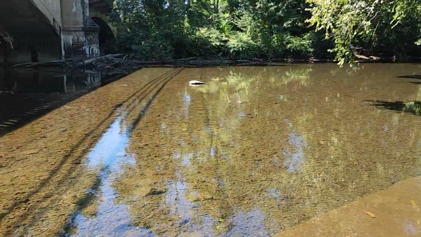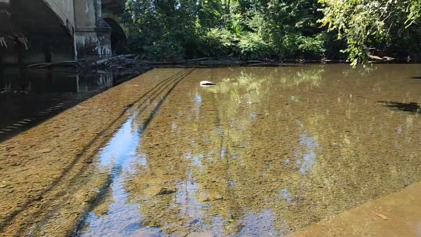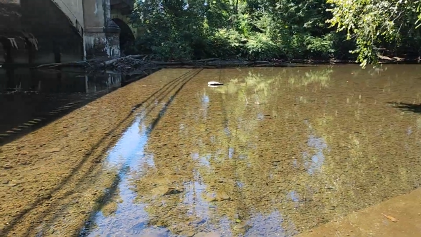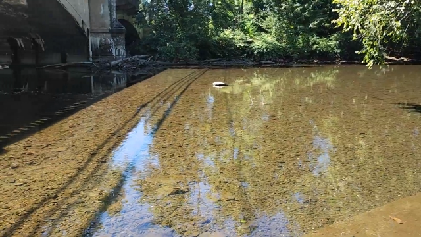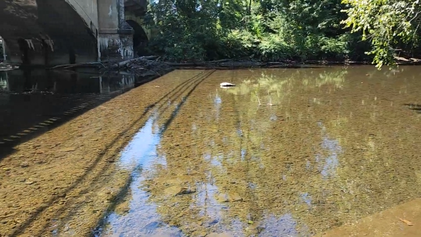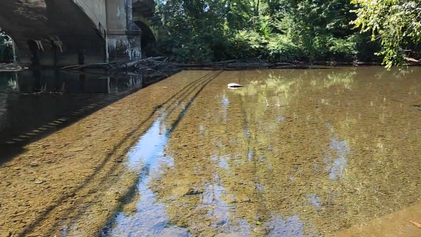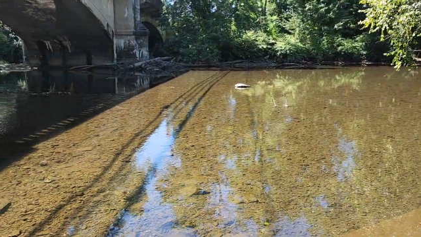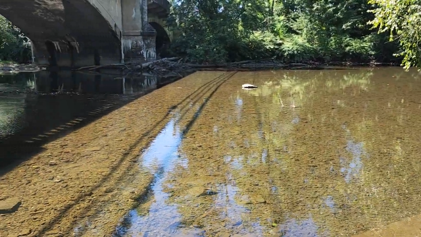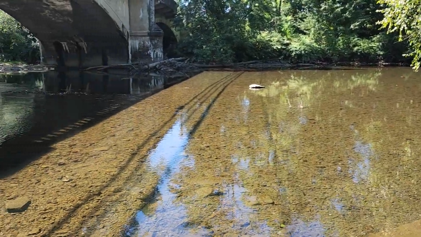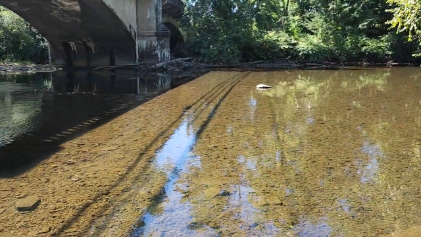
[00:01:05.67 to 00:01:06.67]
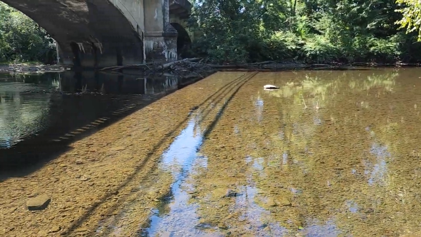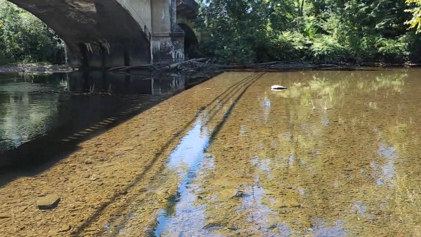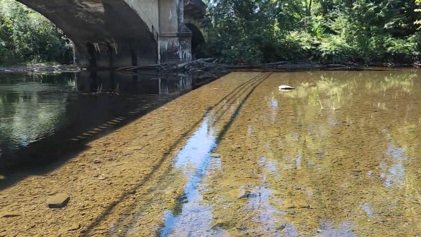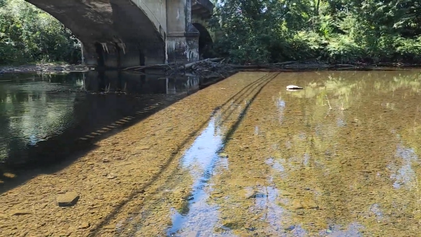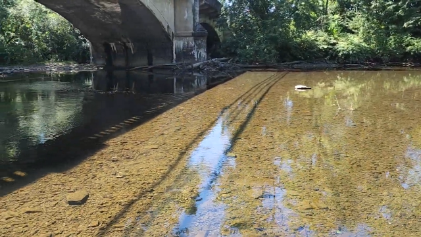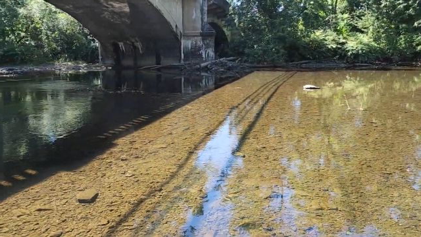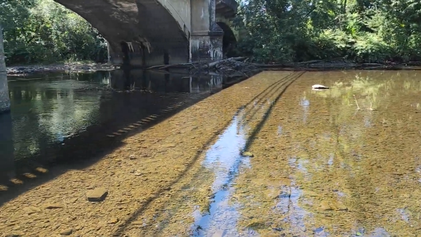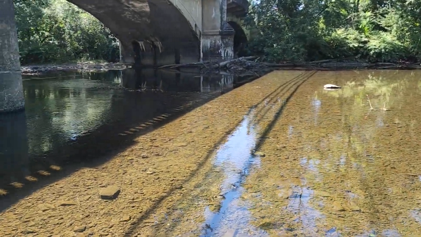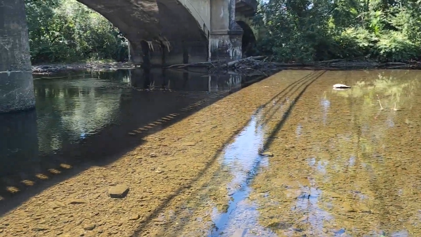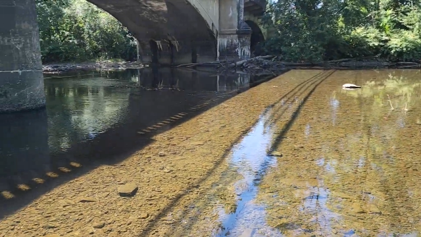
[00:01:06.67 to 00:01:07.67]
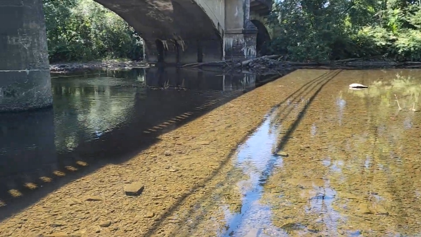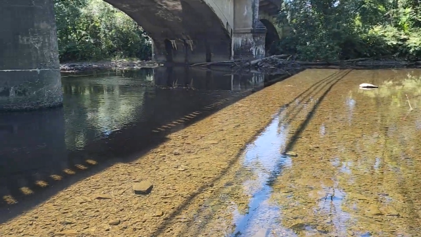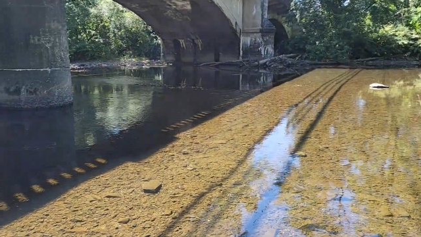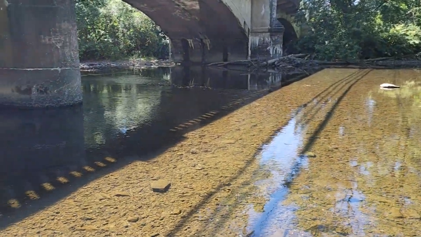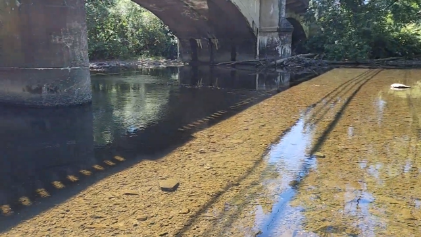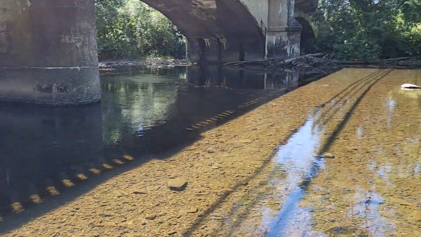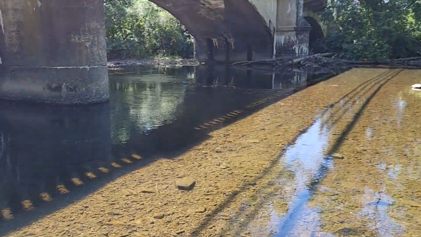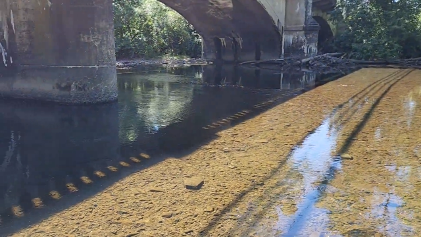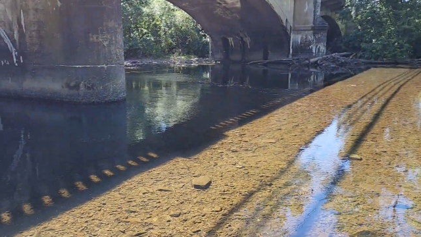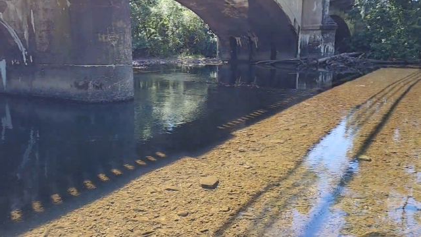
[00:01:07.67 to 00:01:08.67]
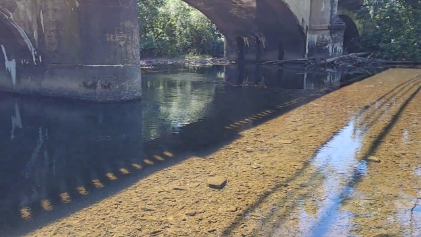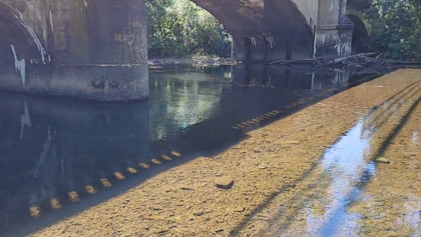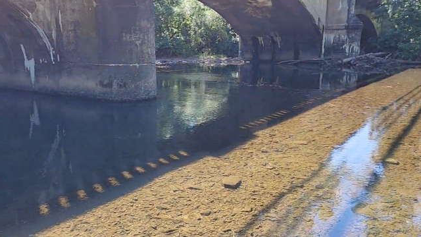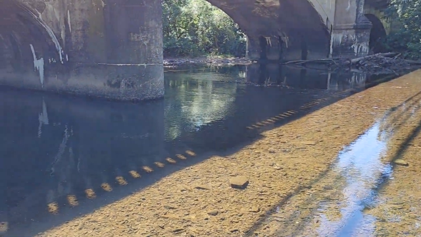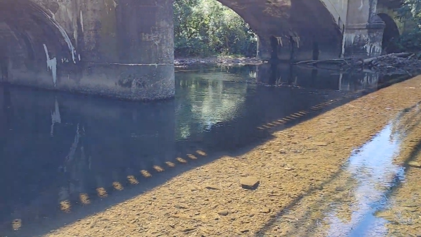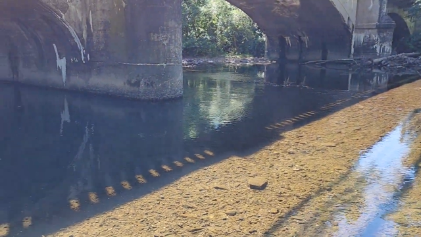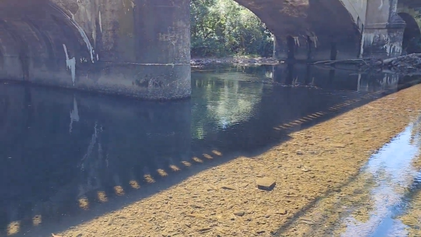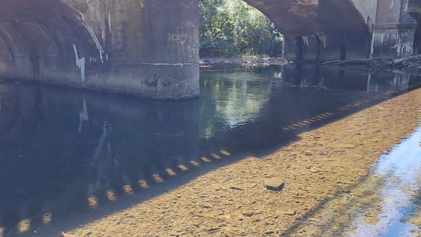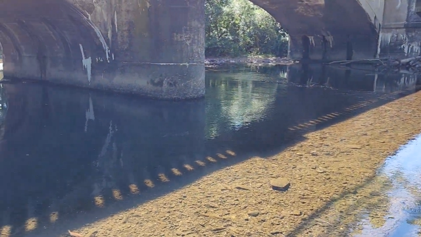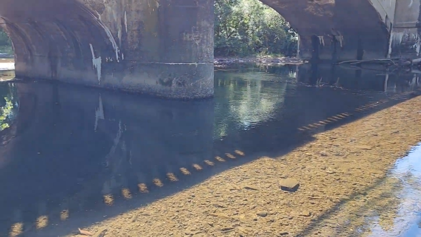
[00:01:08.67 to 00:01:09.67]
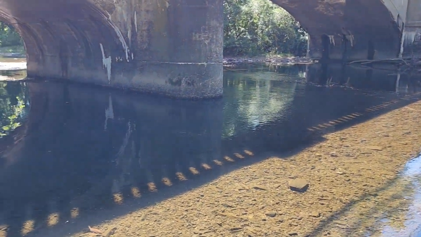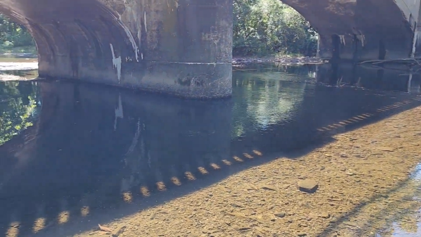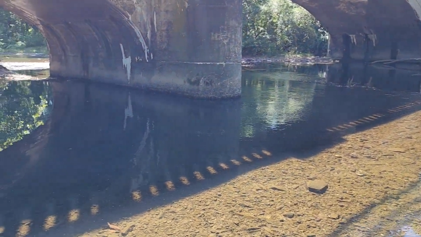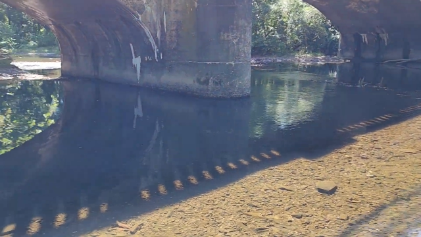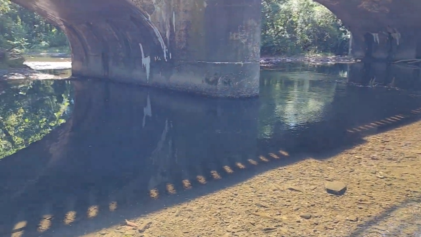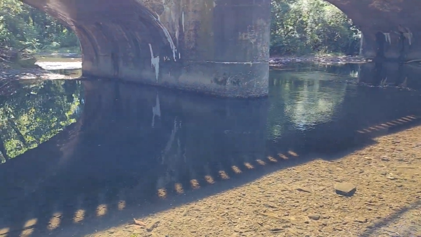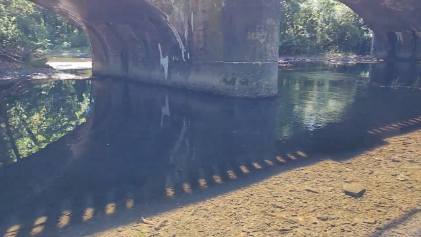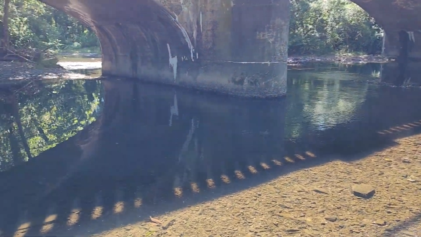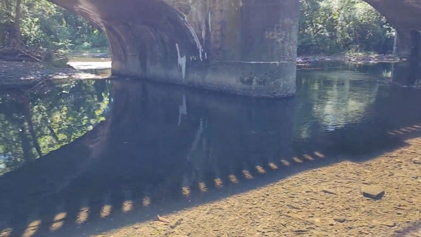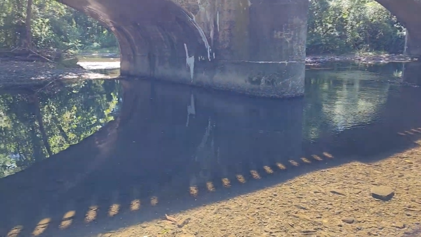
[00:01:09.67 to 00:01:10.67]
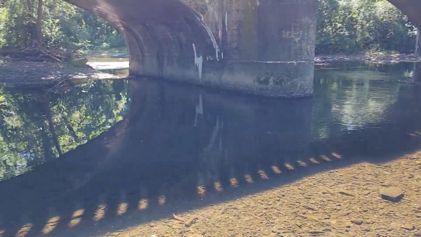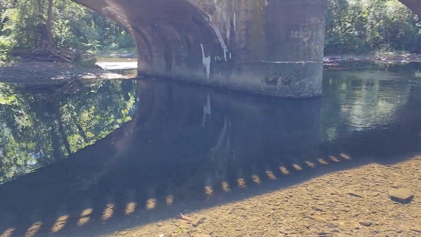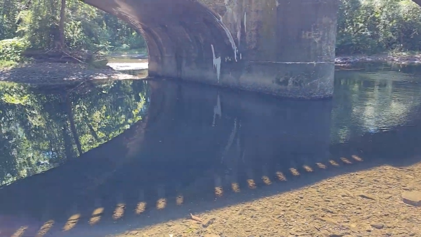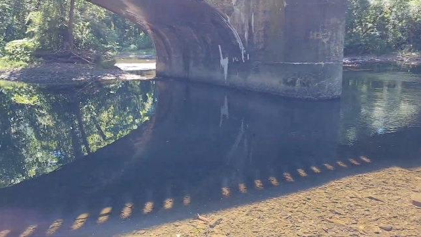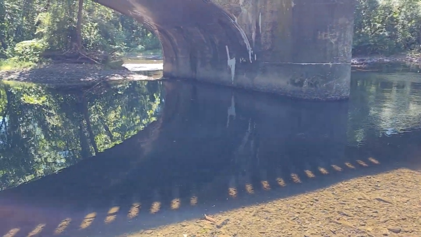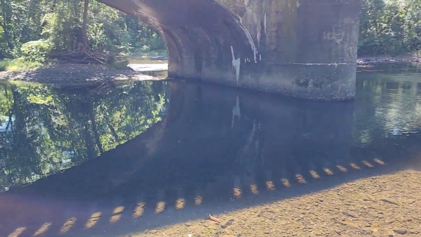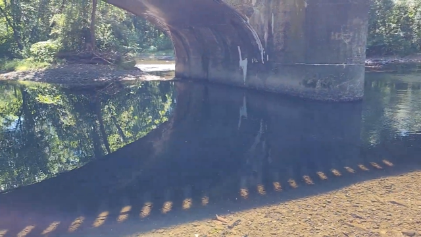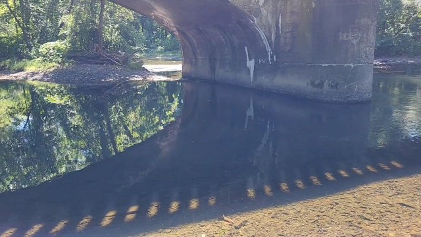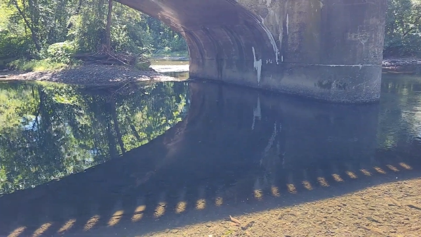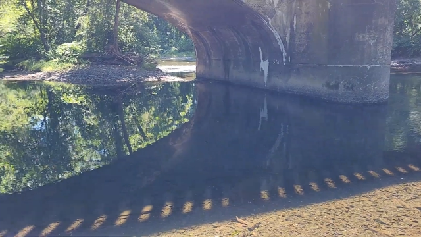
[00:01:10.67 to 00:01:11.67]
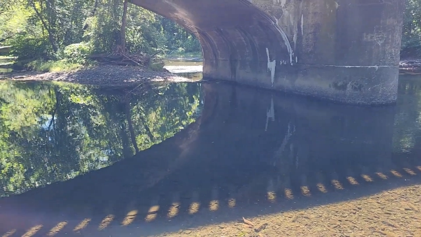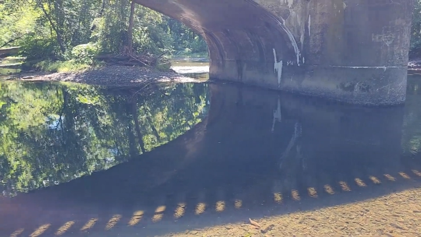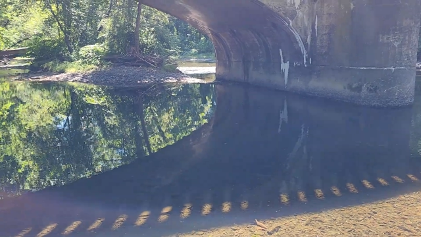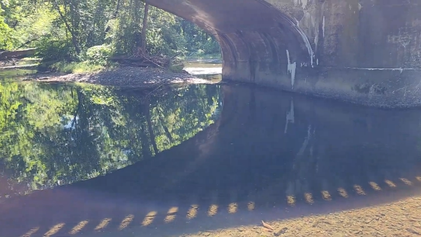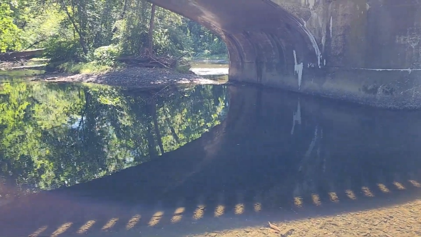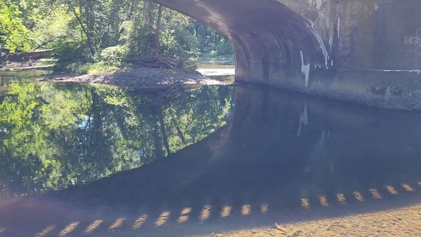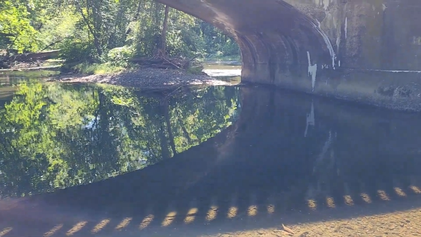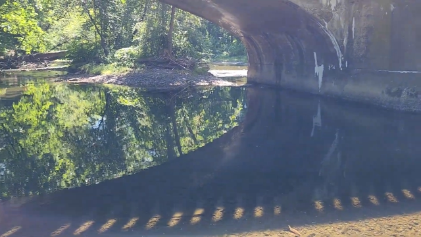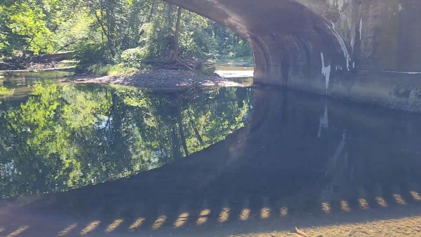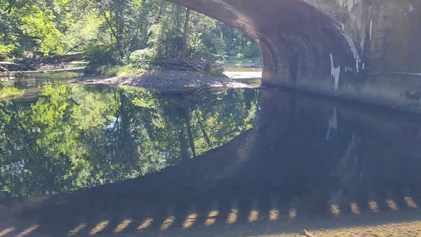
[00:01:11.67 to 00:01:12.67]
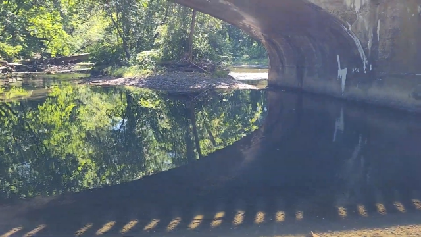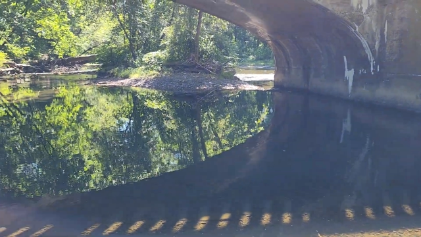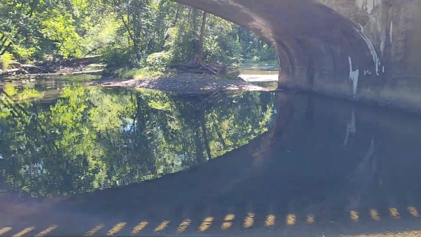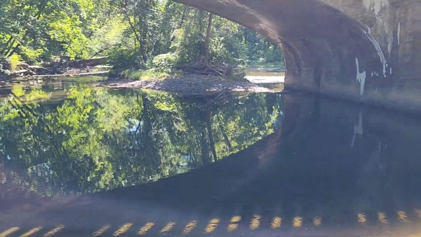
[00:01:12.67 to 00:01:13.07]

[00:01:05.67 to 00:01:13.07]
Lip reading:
No face is visible, so there are no lips to read.